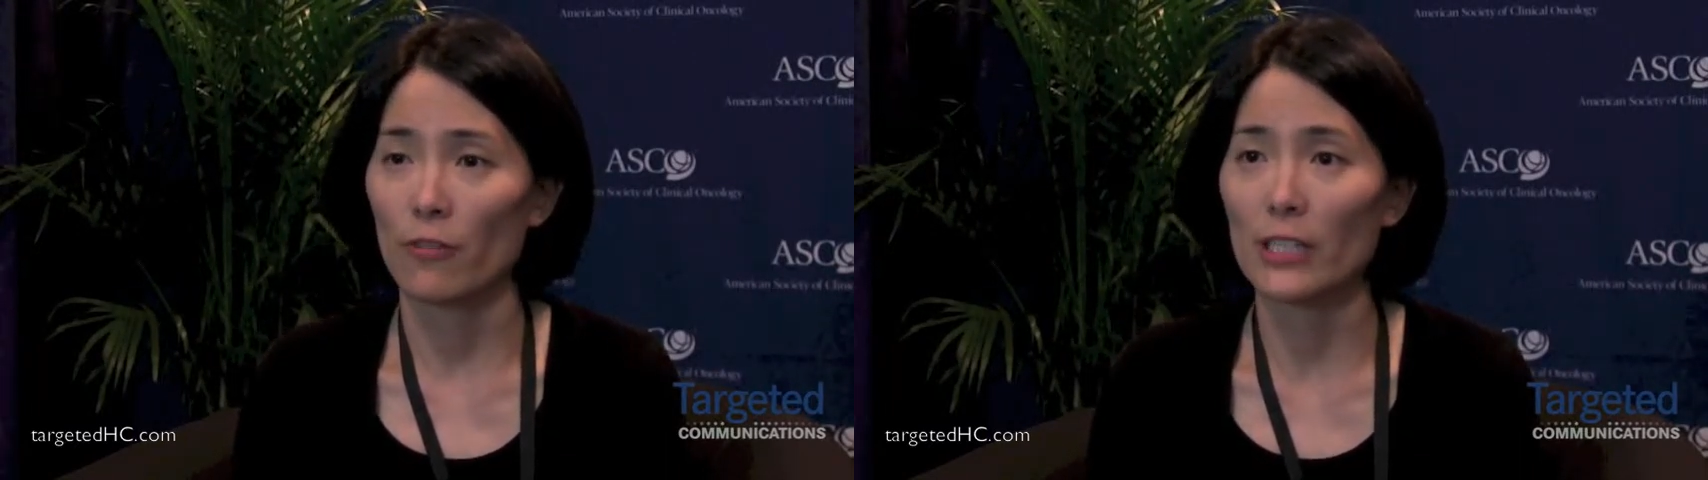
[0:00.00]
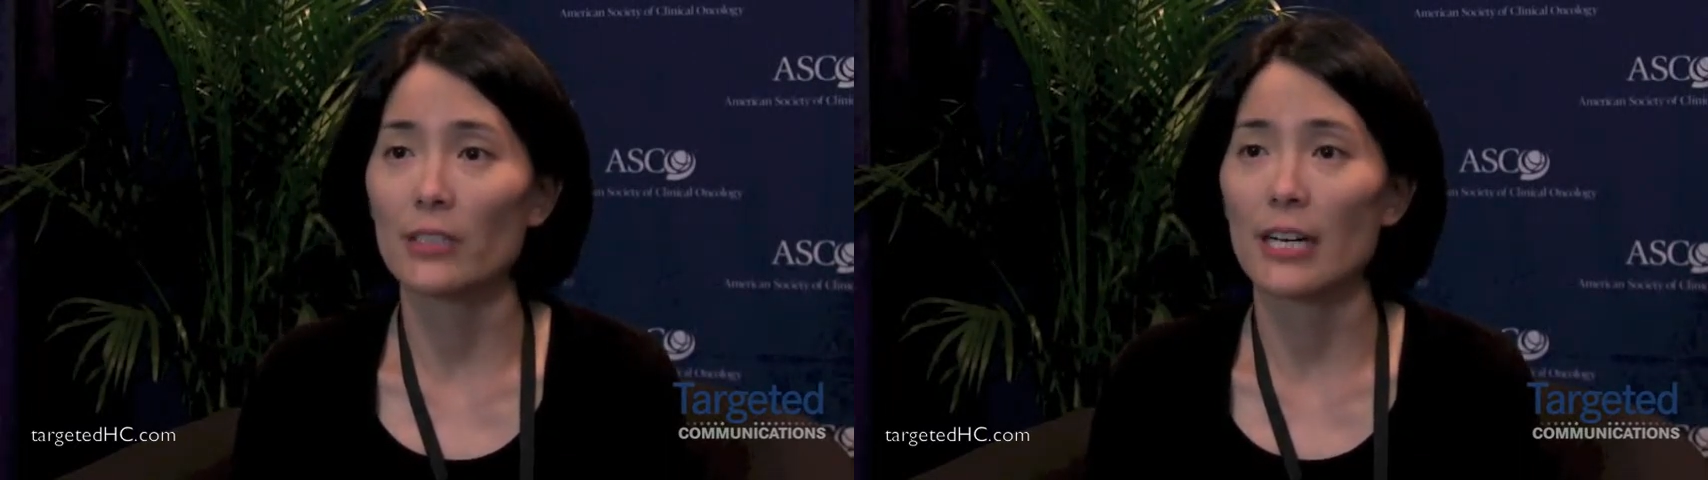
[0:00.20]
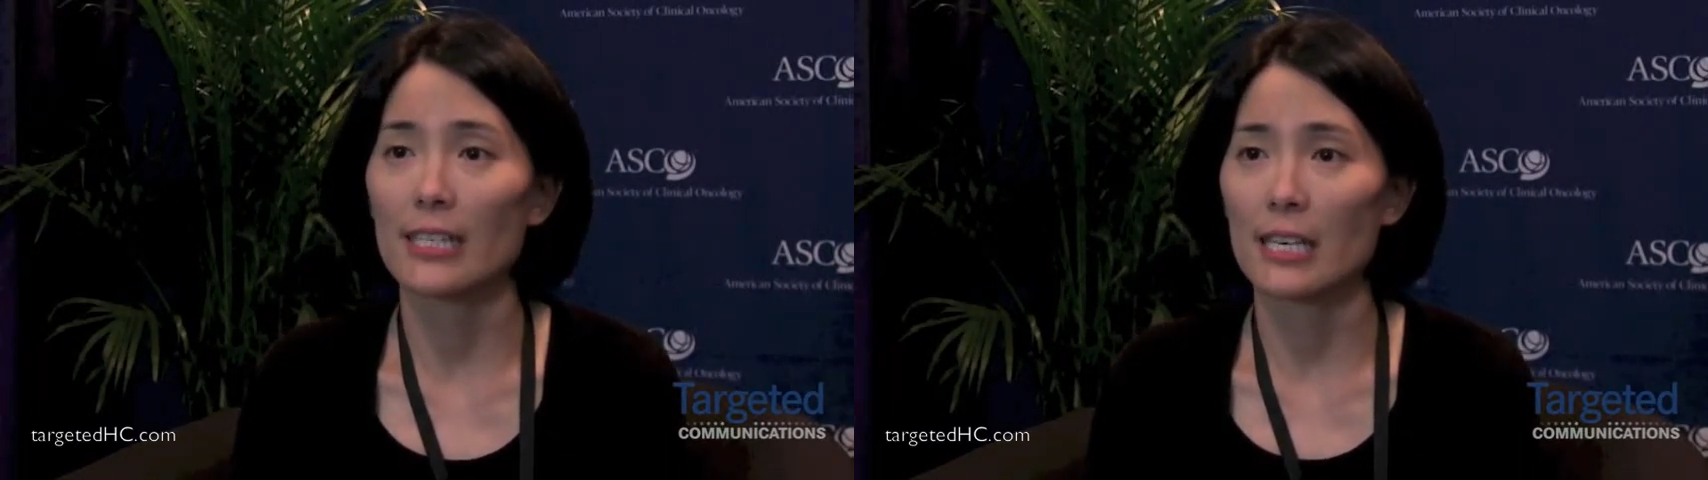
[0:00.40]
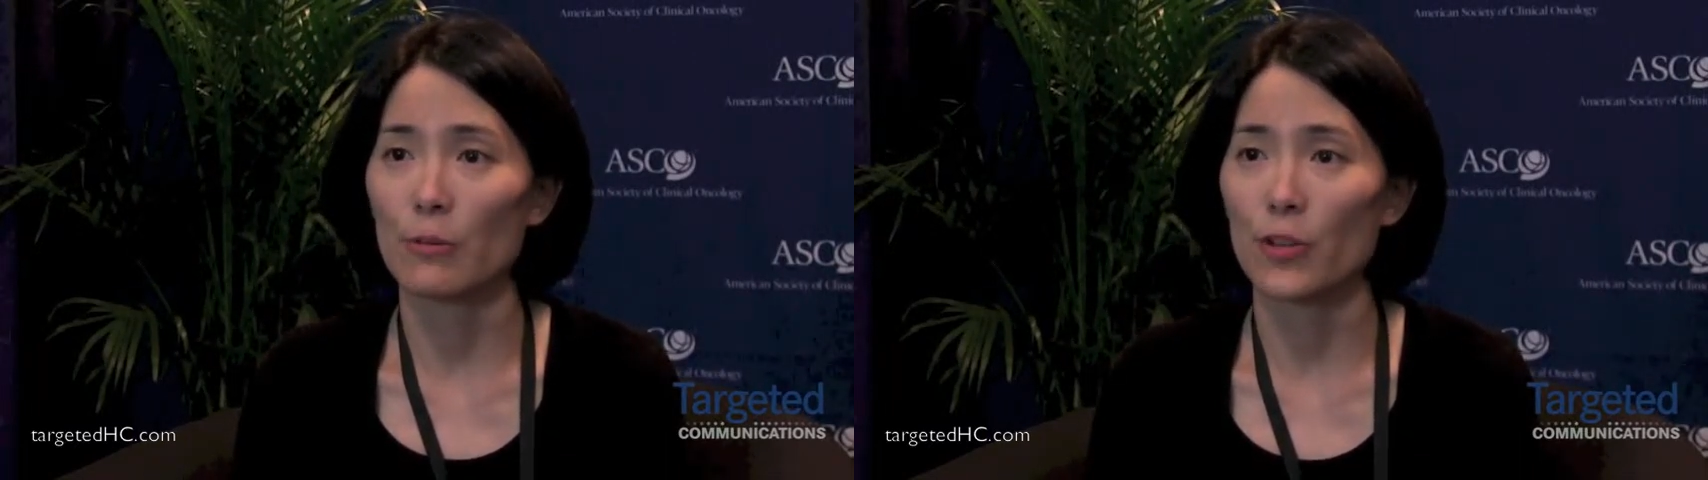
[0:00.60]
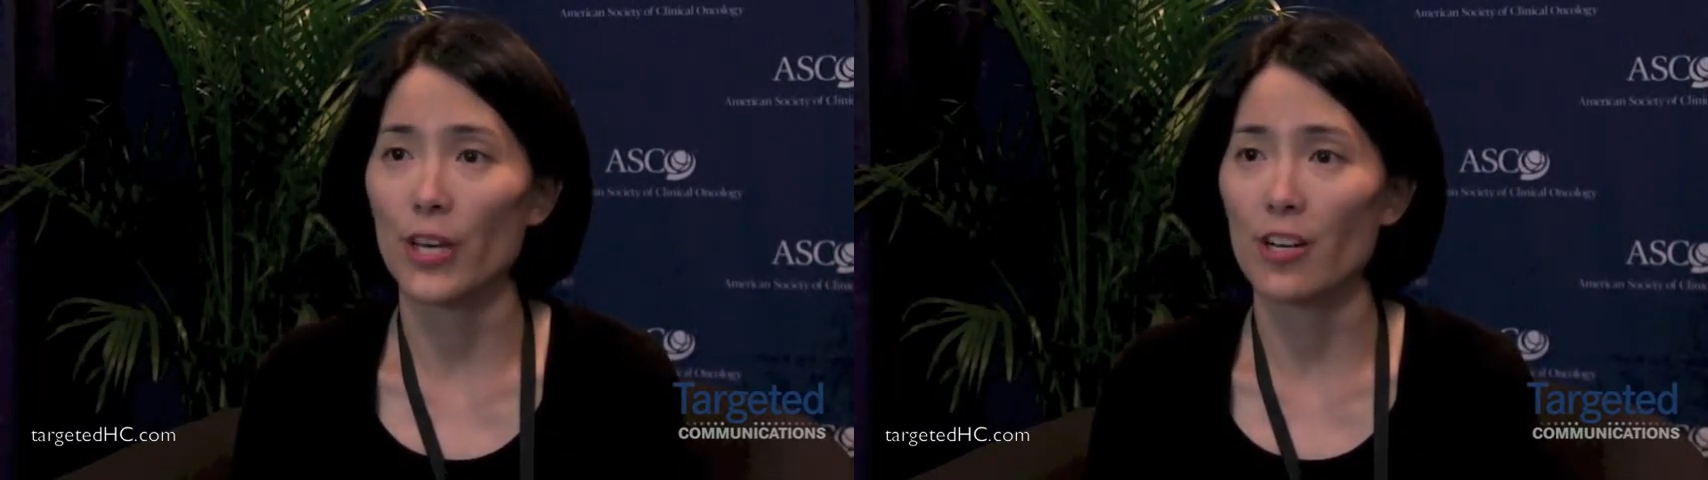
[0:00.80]
frontline
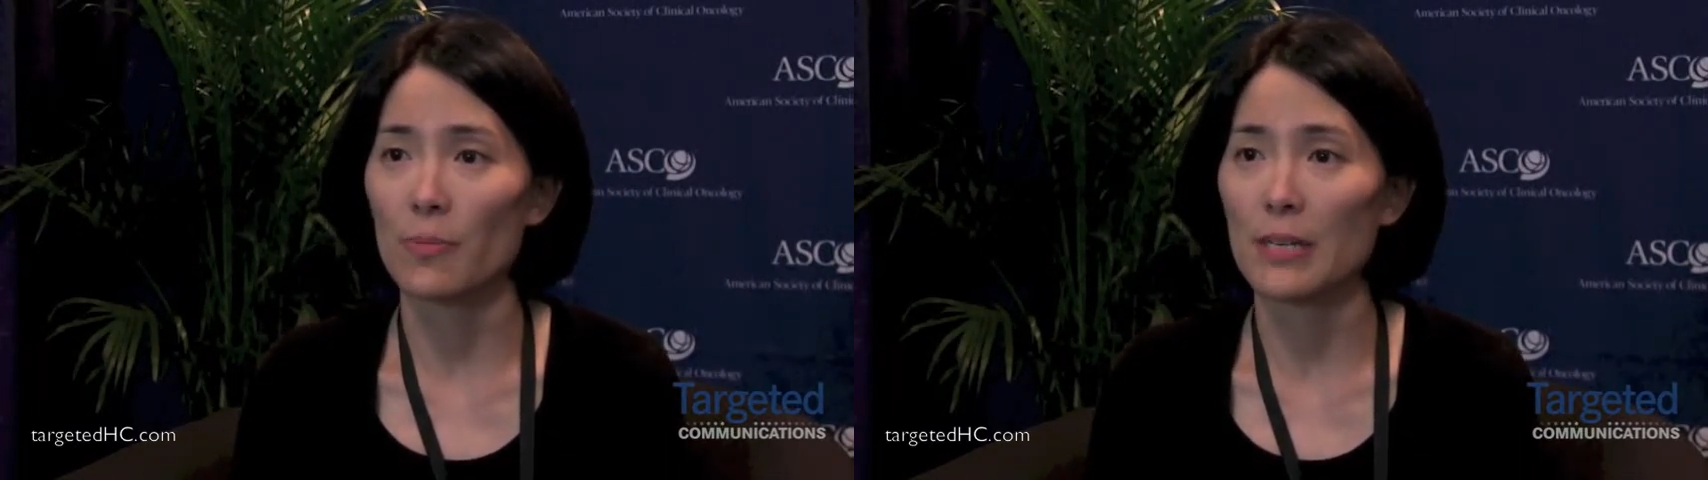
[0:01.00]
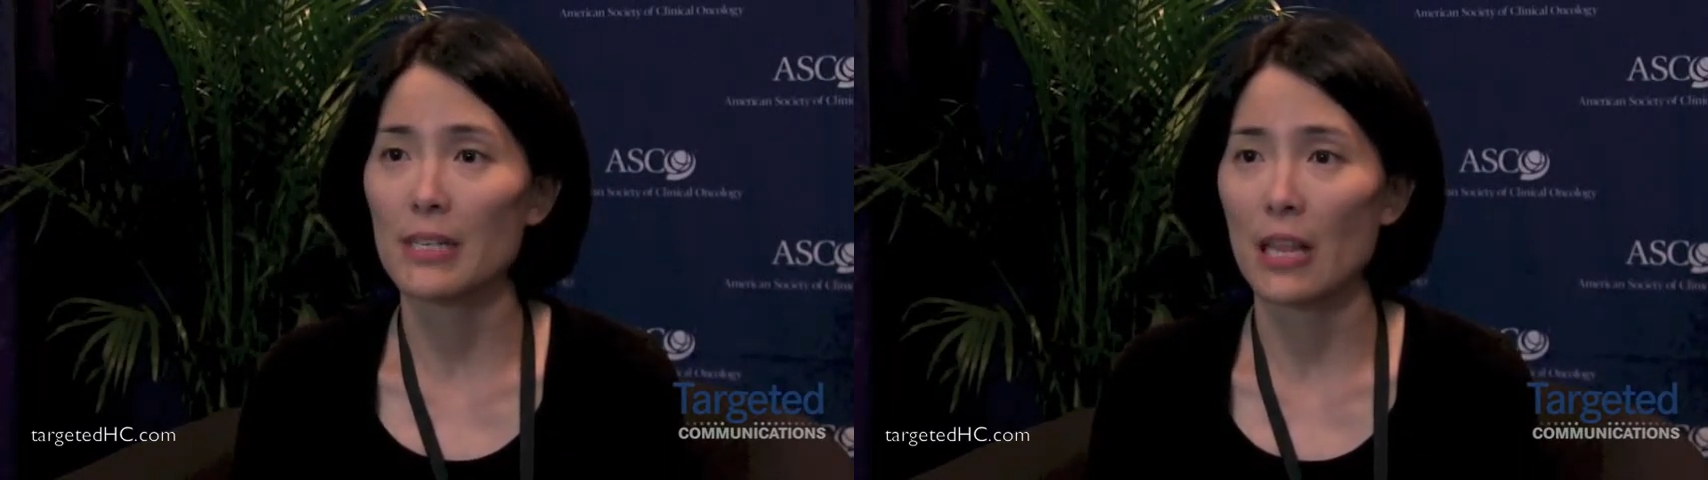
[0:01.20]
chemotherapy,